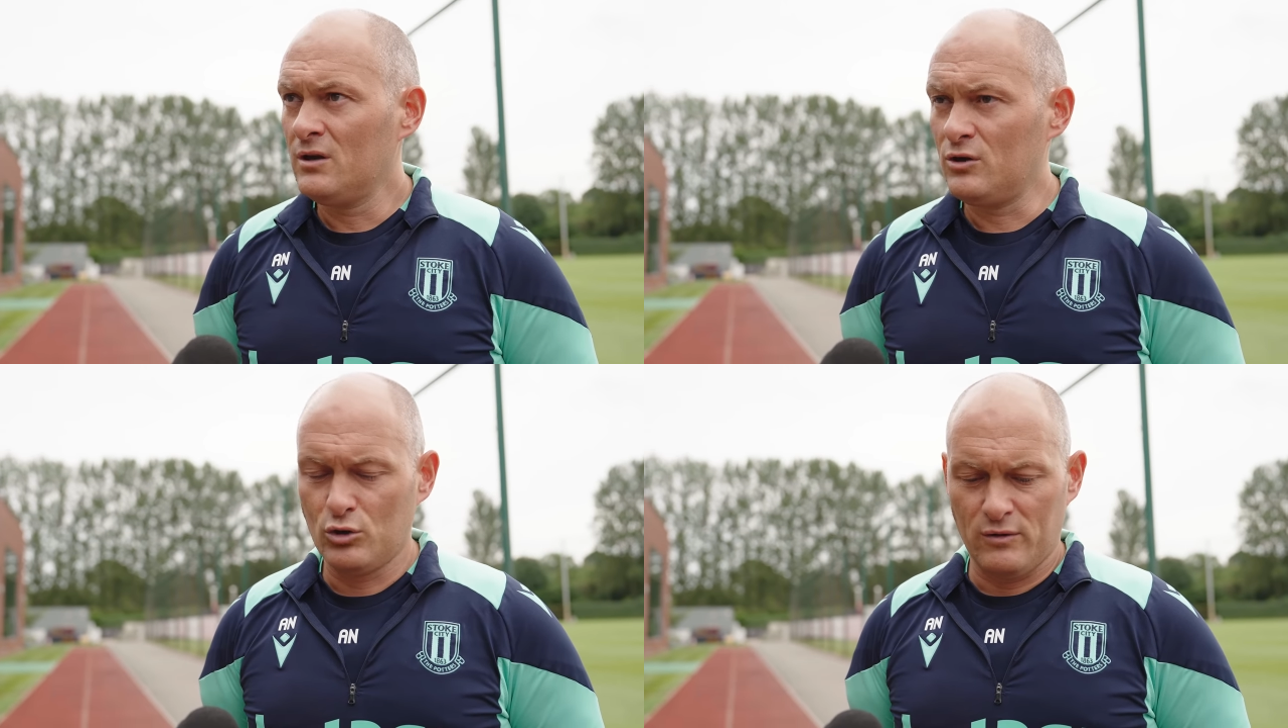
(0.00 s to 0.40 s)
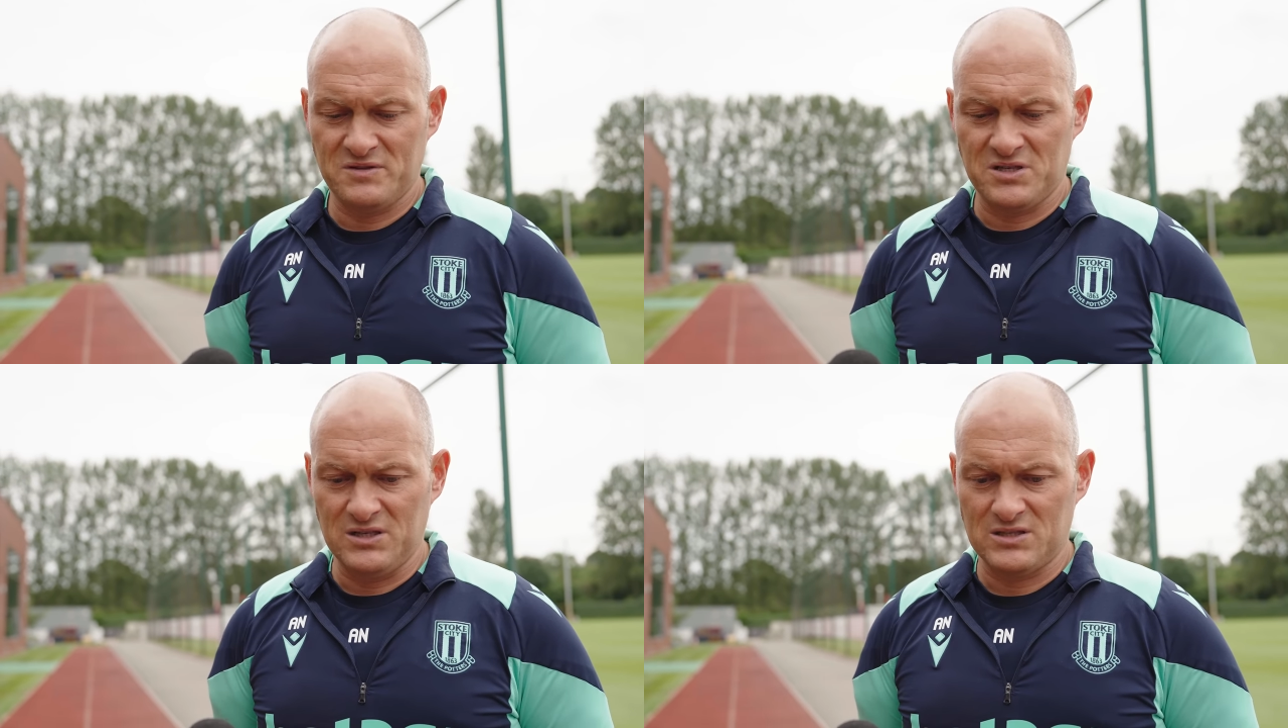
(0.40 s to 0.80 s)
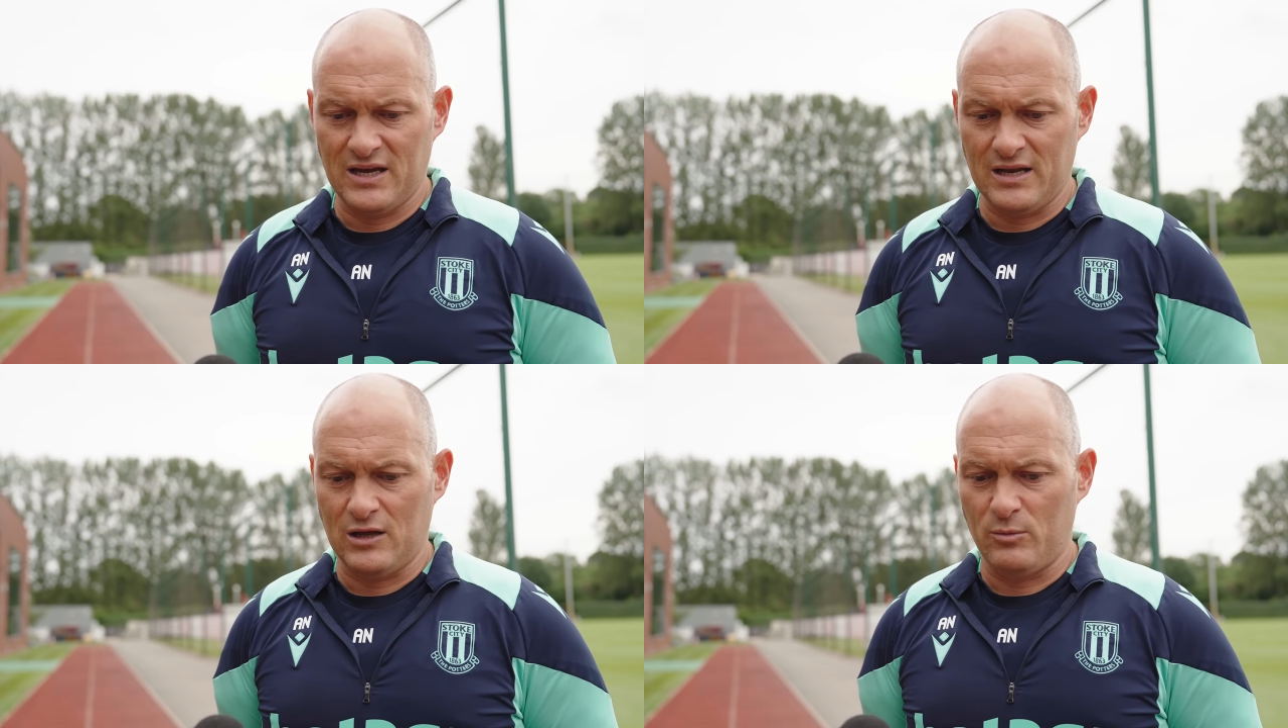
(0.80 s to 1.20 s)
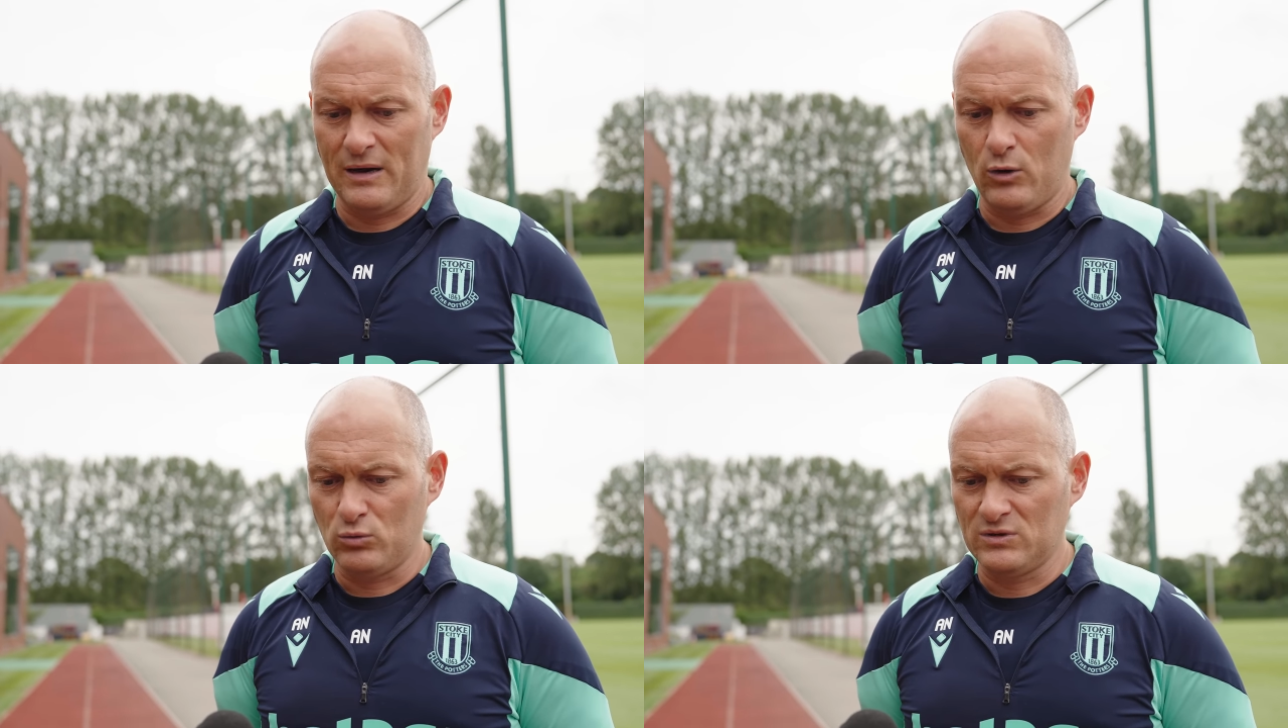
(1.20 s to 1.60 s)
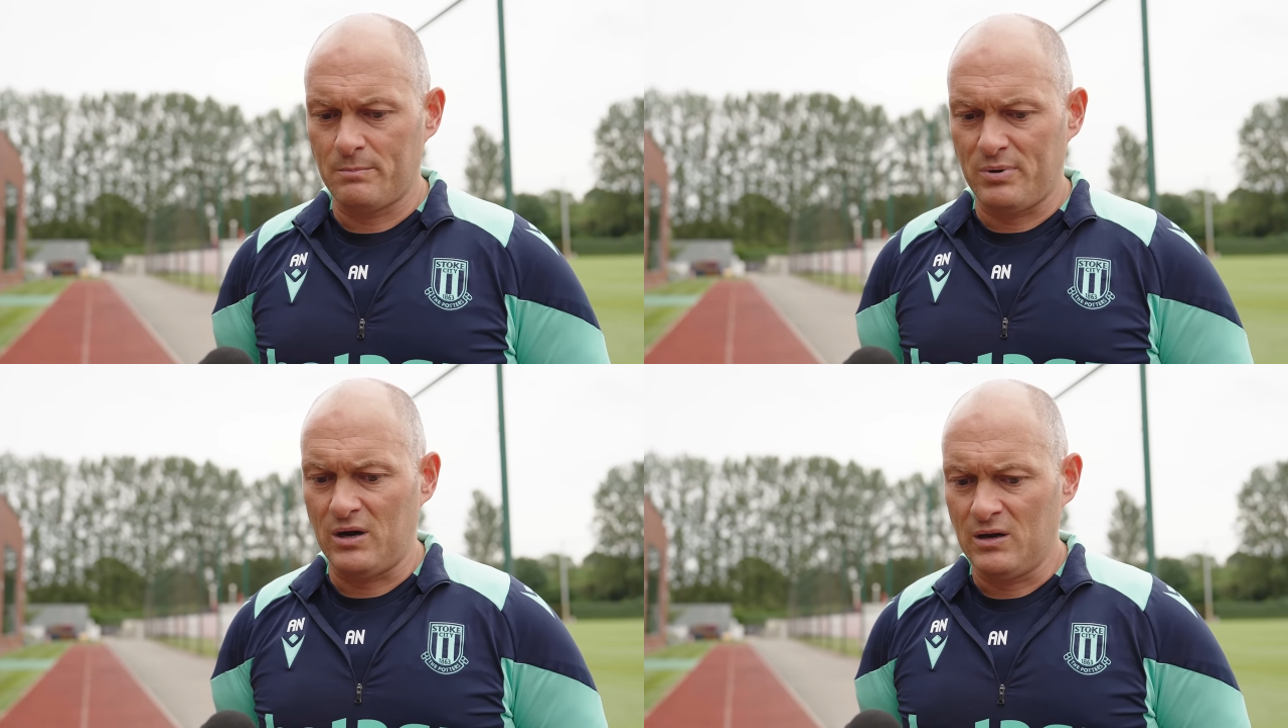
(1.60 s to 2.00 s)
You know, obviously he's getting a little bit older,
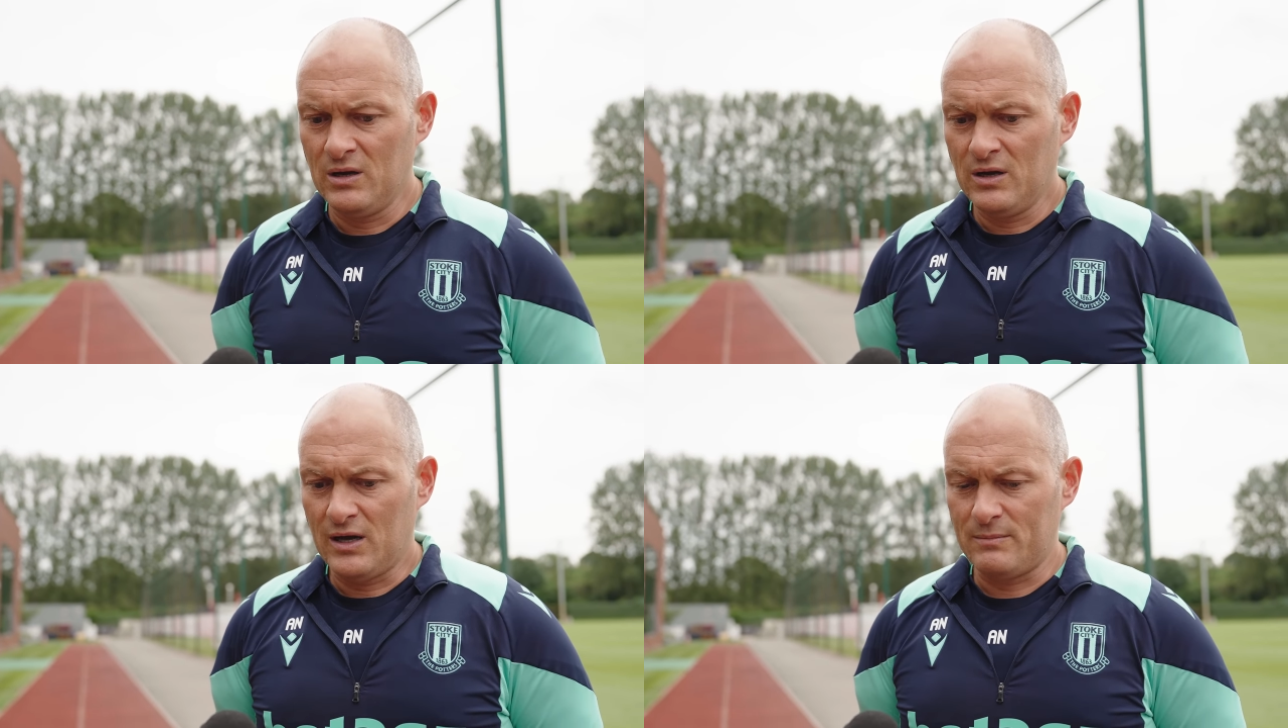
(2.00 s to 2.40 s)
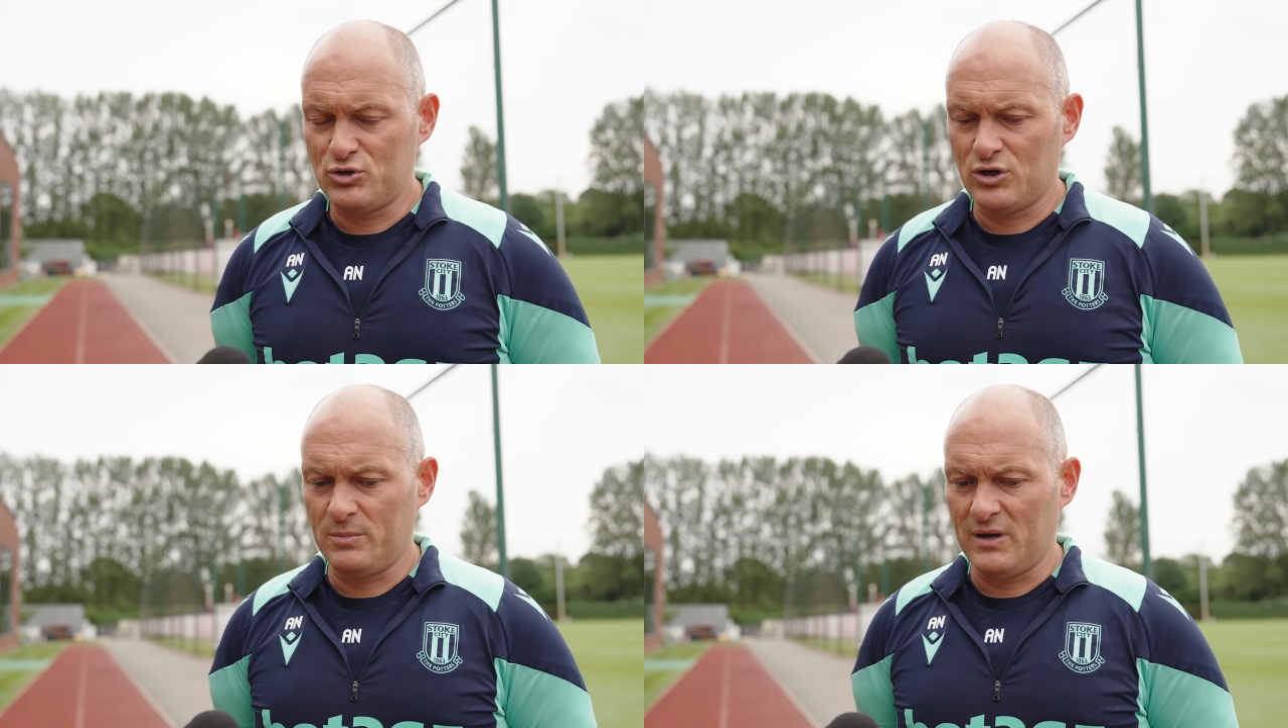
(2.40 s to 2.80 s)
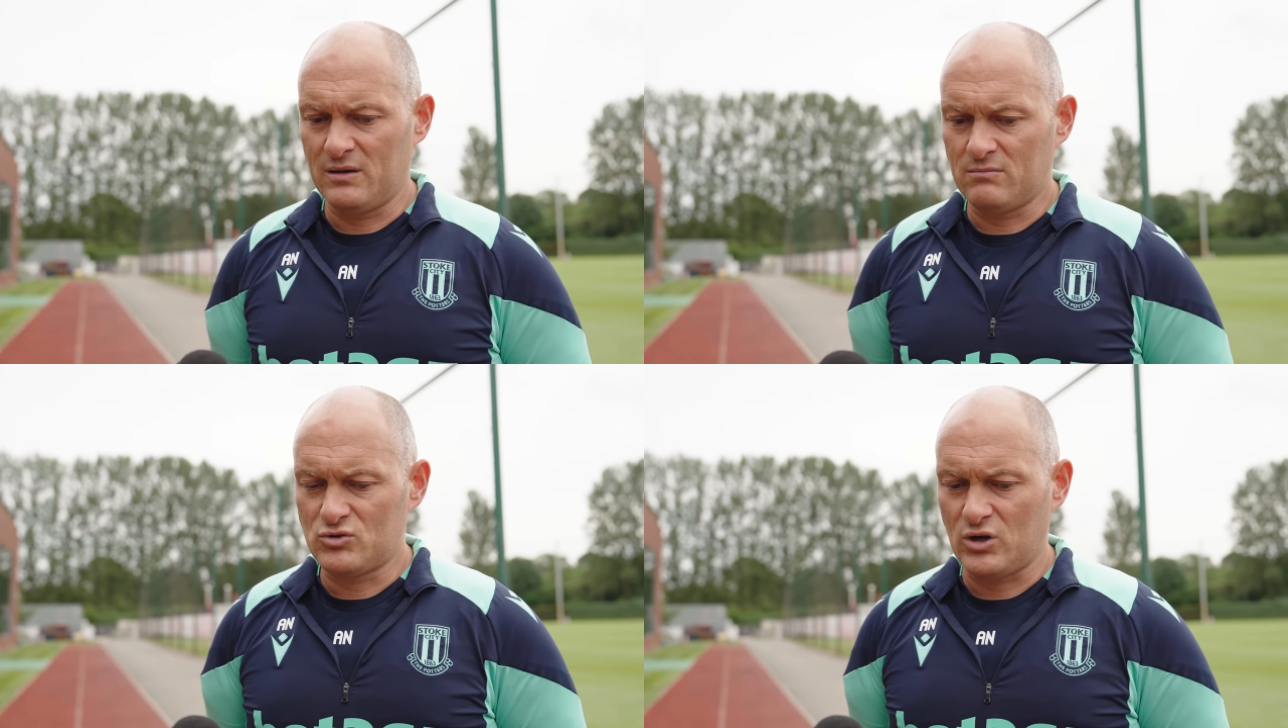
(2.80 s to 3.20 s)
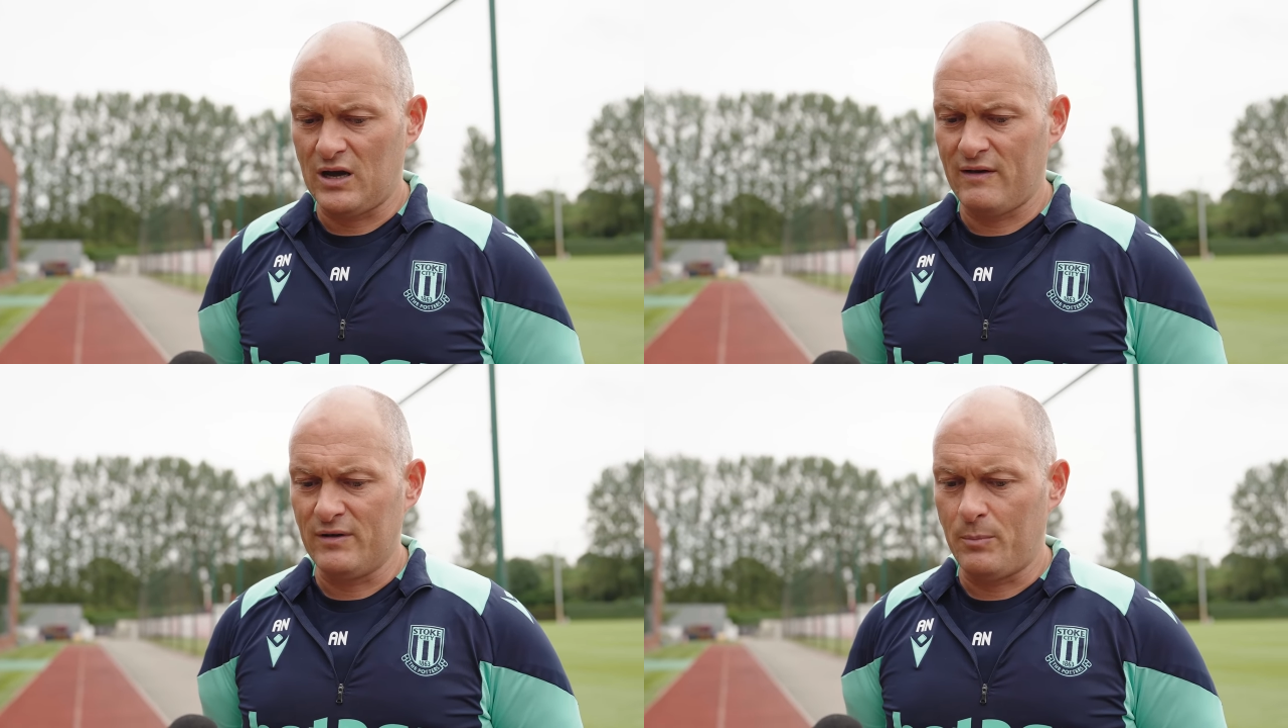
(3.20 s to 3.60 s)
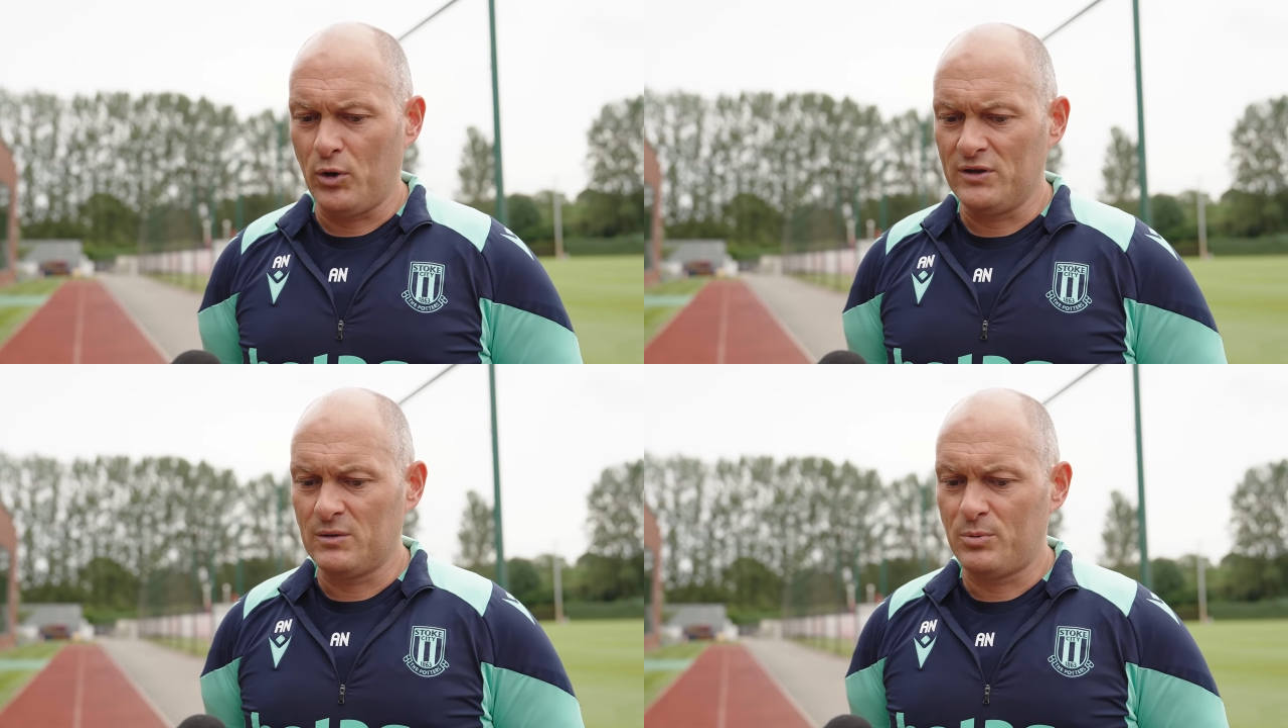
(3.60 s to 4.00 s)
but I'm sure he'll be sort of having a
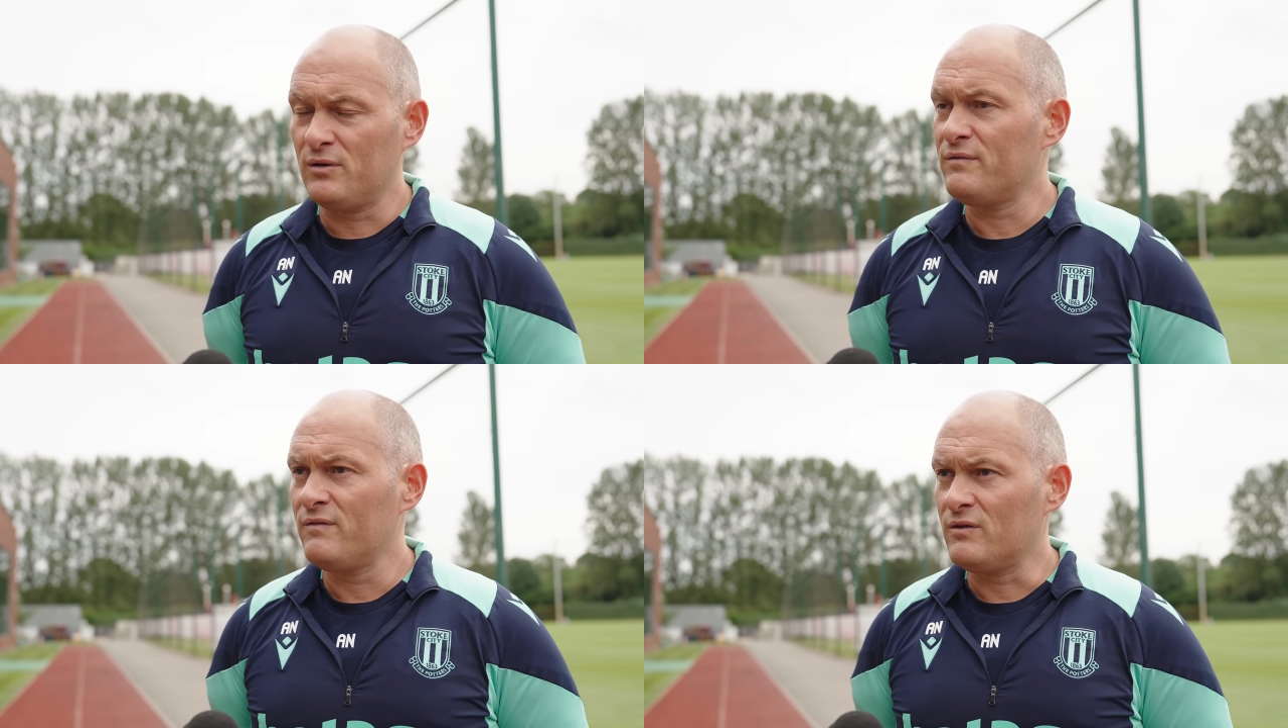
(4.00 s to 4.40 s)
point to prove.